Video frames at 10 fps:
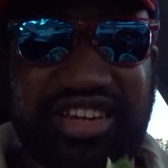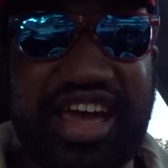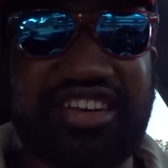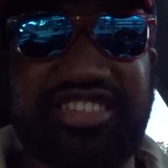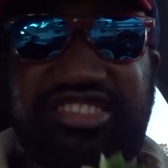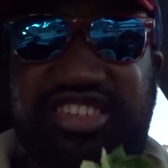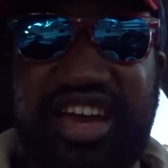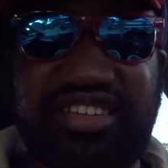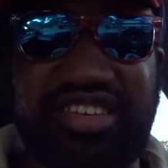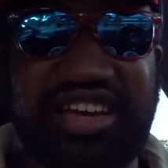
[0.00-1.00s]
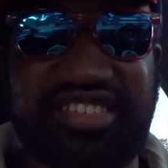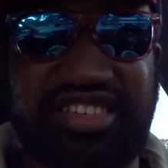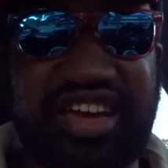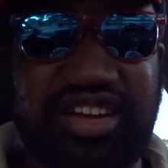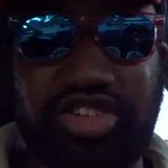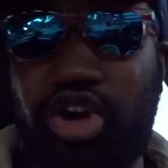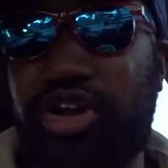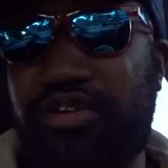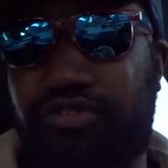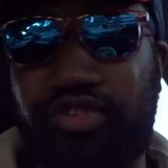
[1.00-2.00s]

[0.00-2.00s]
actually taste that steak, know that